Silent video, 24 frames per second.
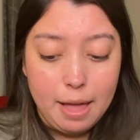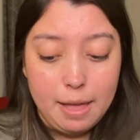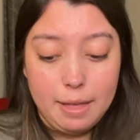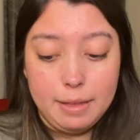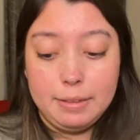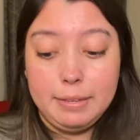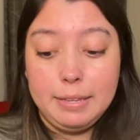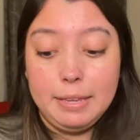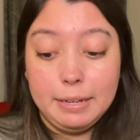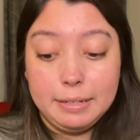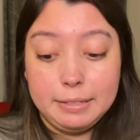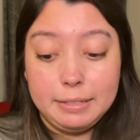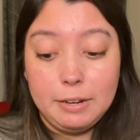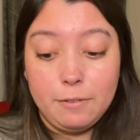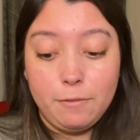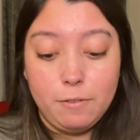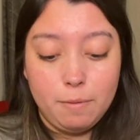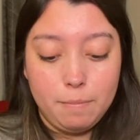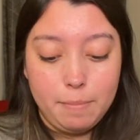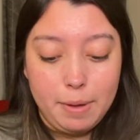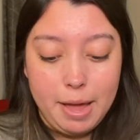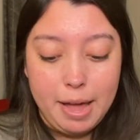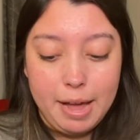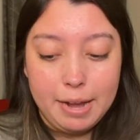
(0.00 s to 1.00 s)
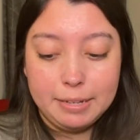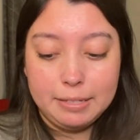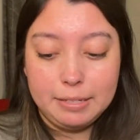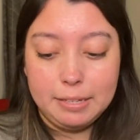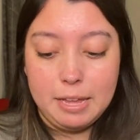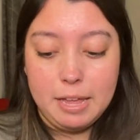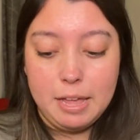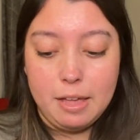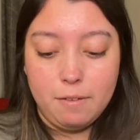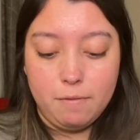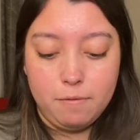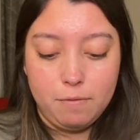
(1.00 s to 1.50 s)
6 different packs
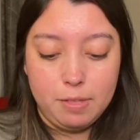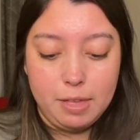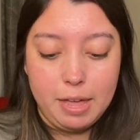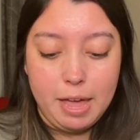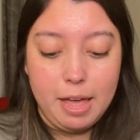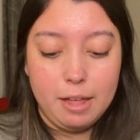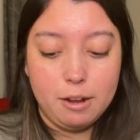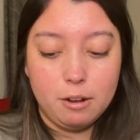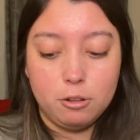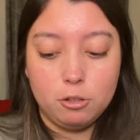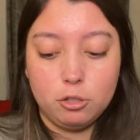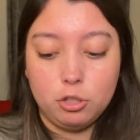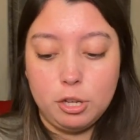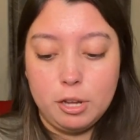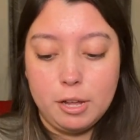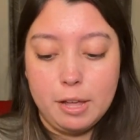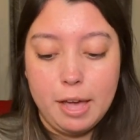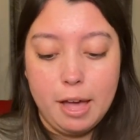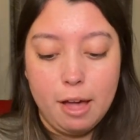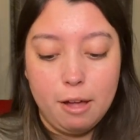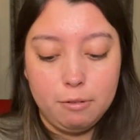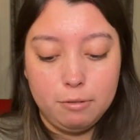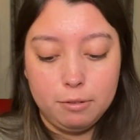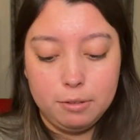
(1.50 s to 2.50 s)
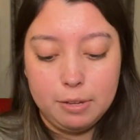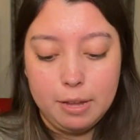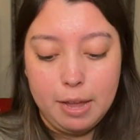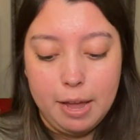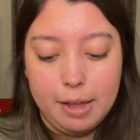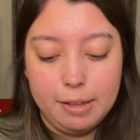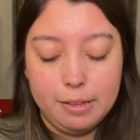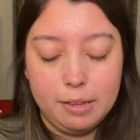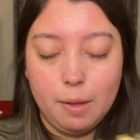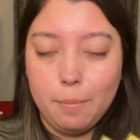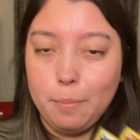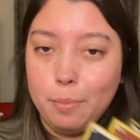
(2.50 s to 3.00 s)
if the energy counts
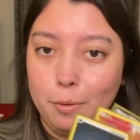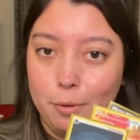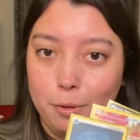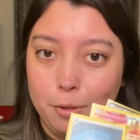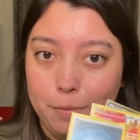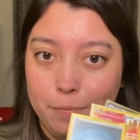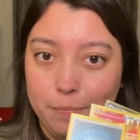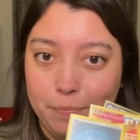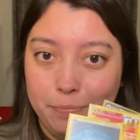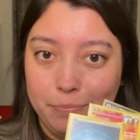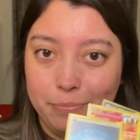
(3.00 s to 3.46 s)
as a pull.